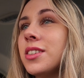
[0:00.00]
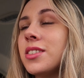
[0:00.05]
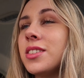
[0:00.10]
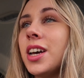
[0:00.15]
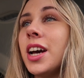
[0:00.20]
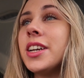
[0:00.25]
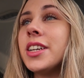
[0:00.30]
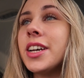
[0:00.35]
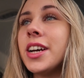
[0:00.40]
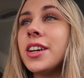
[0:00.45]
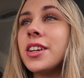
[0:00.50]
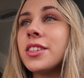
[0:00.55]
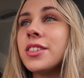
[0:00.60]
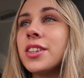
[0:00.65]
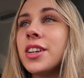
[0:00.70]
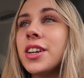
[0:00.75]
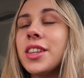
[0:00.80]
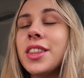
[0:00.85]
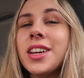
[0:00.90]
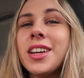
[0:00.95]
a side character
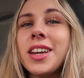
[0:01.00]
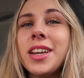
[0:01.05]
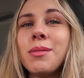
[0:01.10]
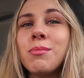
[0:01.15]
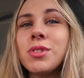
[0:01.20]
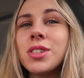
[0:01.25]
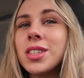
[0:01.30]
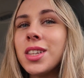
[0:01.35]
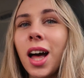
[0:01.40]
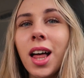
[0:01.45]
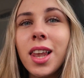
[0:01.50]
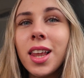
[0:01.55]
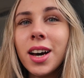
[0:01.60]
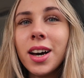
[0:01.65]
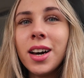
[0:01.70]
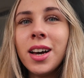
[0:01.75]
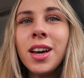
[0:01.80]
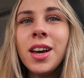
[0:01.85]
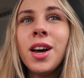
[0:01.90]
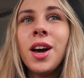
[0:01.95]
I think named
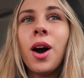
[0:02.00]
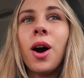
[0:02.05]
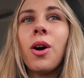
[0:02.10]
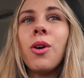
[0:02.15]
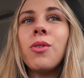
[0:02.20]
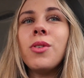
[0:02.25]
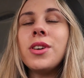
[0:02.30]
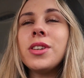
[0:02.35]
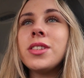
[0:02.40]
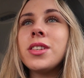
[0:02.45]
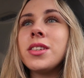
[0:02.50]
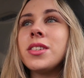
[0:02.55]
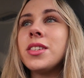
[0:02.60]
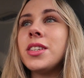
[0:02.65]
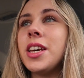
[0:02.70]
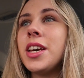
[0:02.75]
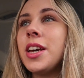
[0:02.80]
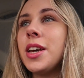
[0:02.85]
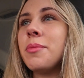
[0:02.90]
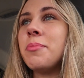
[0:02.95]
Stella, who is the
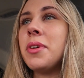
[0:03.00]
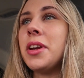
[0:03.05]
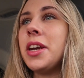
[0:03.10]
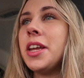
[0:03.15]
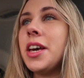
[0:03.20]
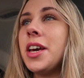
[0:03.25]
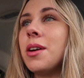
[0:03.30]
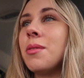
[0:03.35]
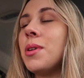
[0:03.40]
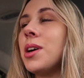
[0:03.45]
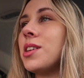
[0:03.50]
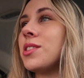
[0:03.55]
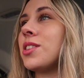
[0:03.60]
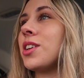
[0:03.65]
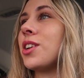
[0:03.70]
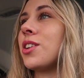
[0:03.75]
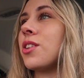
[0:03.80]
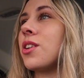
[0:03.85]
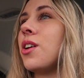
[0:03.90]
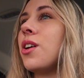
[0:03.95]
same name as the
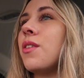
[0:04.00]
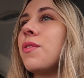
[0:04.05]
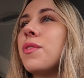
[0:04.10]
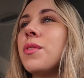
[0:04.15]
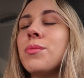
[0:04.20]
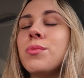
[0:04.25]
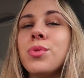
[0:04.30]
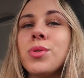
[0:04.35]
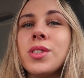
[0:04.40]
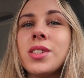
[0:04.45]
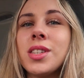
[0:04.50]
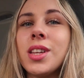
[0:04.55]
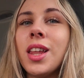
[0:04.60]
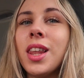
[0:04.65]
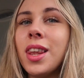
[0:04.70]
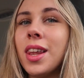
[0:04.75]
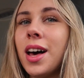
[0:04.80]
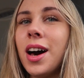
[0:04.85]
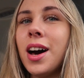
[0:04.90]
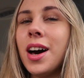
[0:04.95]
girl from Twisted
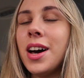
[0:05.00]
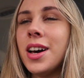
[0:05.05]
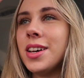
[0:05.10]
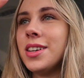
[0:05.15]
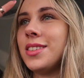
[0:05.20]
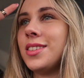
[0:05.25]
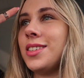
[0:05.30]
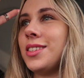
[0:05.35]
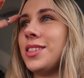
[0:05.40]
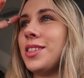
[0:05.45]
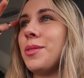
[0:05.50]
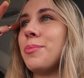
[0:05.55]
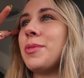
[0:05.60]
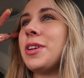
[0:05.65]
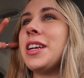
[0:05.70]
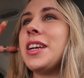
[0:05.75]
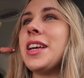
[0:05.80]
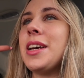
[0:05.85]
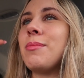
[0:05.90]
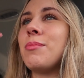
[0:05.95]
Lies. There's
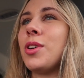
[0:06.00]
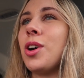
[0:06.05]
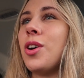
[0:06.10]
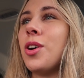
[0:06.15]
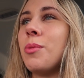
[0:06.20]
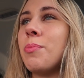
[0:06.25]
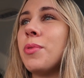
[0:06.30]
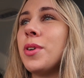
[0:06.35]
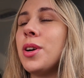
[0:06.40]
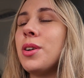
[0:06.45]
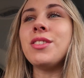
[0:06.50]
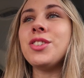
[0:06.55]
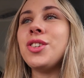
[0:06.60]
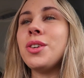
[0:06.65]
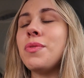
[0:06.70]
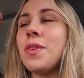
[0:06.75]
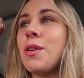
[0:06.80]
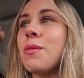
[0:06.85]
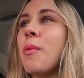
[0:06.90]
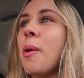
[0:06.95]
somebody named Harper, which
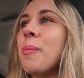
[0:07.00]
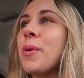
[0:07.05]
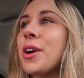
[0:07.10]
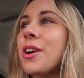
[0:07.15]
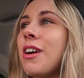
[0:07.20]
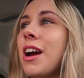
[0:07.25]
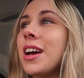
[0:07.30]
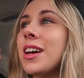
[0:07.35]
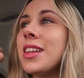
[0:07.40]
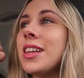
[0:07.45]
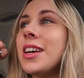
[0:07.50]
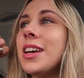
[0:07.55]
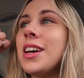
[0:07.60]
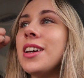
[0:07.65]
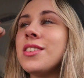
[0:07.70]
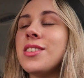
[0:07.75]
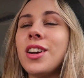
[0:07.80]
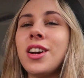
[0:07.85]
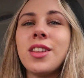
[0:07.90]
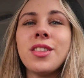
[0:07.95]
if I remember correctly
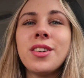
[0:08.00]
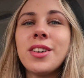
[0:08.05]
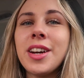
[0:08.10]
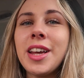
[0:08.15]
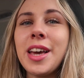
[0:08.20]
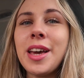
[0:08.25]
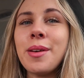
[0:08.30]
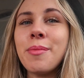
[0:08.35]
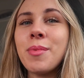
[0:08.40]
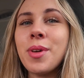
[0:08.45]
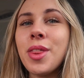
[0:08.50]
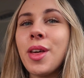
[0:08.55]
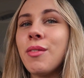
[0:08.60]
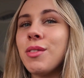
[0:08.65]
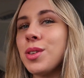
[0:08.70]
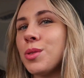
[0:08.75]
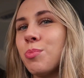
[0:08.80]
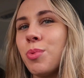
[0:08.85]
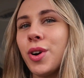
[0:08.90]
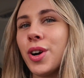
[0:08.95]
is another name that
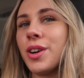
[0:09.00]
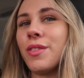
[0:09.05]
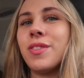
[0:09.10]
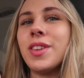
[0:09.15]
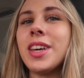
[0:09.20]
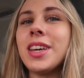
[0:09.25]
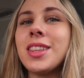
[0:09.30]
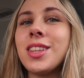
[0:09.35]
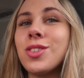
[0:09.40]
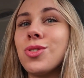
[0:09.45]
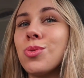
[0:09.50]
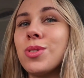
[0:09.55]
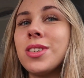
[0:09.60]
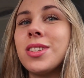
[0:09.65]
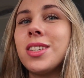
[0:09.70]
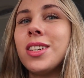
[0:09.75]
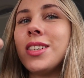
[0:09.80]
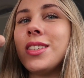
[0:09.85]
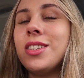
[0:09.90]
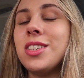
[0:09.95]
was part of like the
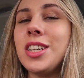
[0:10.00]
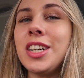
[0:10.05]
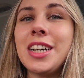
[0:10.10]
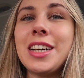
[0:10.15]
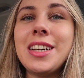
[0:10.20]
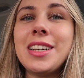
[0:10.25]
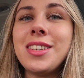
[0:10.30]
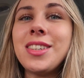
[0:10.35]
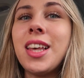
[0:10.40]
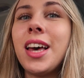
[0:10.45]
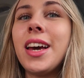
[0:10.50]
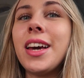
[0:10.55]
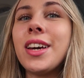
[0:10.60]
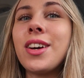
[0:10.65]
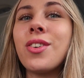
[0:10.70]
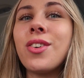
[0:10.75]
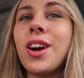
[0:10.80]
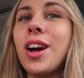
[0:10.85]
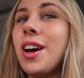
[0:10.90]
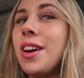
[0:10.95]
Twisted series, like,
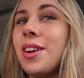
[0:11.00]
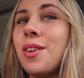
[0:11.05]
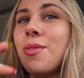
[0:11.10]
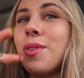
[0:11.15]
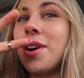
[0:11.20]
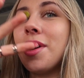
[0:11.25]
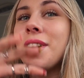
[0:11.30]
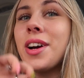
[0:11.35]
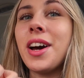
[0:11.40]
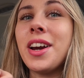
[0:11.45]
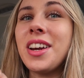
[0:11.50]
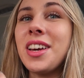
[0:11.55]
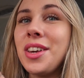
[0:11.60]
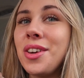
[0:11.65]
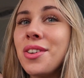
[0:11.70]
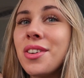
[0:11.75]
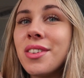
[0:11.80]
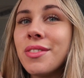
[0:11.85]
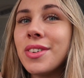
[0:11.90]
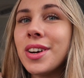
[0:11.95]
or Anna Wong kind of
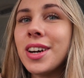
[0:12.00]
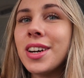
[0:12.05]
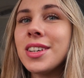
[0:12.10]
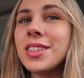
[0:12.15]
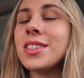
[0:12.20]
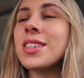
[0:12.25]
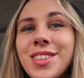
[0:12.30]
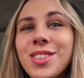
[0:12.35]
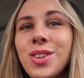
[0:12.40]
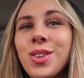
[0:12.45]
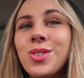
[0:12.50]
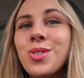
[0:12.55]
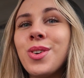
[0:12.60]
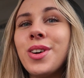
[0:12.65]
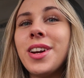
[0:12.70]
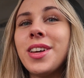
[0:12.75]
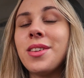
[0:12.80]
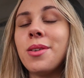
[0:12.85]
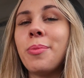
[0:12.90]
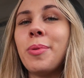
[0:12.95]
universe. There's also
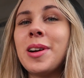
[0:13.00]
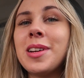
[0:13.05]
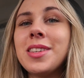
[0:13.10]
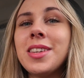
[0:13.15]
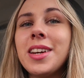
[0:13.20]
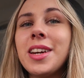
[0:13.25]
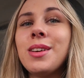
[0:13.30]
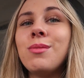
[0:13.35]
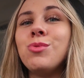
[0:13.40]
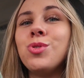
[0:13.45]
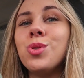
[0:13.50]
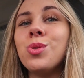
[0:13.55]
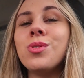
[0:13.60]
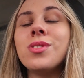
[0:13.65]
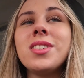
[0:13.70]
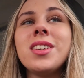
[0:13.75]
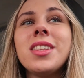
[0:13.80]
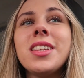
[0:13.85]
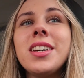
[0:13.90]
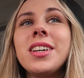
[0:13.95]
another person named
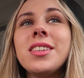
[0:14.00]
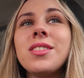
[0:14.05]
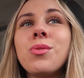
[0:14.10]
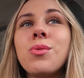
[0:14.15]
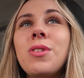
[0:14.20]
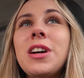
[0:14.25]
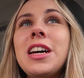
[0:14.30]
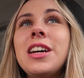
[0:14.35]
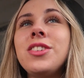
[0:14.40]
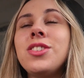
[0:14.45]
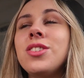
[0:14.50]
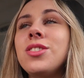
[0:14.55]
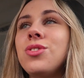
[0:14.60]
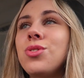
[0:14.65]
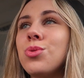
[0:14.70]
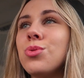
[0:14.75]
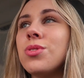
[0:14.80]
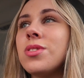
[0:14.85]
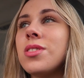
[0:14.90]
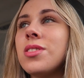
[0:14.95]
Jules in this, which
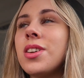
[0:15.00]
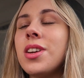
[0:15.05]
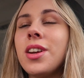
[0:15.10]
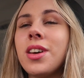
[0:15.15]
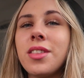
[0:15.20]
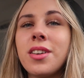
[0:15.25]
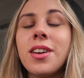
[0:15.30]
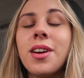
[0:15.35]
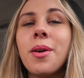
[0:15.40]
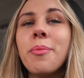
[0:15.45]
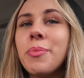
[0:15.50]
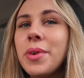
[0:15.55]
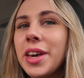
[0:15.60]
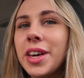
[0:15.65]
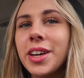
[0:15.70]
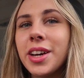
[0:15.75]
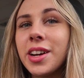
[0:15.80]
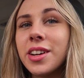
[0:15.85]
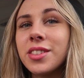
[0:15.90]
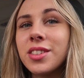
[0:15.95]
Jules is another
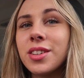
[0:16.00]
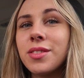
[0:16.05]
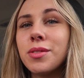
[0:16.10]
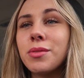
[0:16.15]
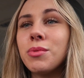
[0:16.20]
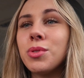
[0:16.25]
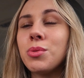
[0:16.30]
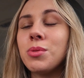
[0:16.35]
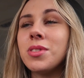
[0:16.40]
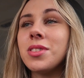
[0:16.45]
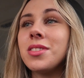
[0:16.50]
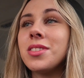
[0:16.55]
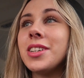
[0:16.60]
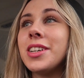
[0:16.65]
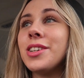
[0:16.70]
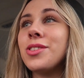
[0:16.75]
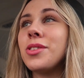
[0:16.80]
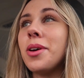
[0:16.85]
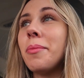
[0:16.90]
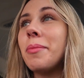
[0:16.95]
main character from the Twisted
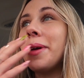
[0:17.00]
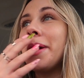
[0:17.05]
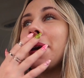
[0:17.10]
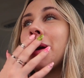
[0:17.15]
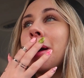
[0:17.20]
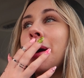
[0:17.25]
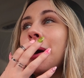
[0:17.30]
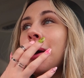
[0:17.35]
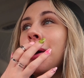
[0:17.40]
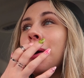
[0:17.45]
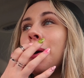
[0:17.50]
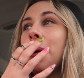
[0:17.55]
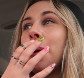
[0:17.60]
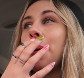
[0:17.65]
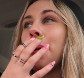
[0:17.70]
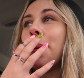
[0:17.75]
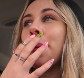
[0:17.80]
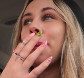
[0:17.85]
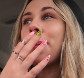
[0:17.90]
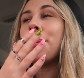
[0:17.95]
series. So I'm like,
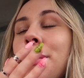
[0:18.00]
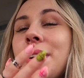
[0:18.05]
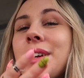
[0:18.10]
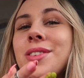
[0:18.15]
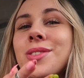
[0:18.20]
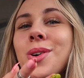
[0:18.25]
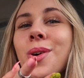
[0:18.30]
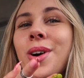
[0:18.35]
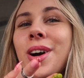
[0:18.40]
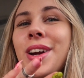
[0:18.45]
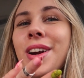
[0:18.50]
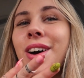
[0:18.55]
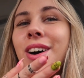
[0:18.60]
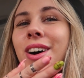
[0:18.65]
what is going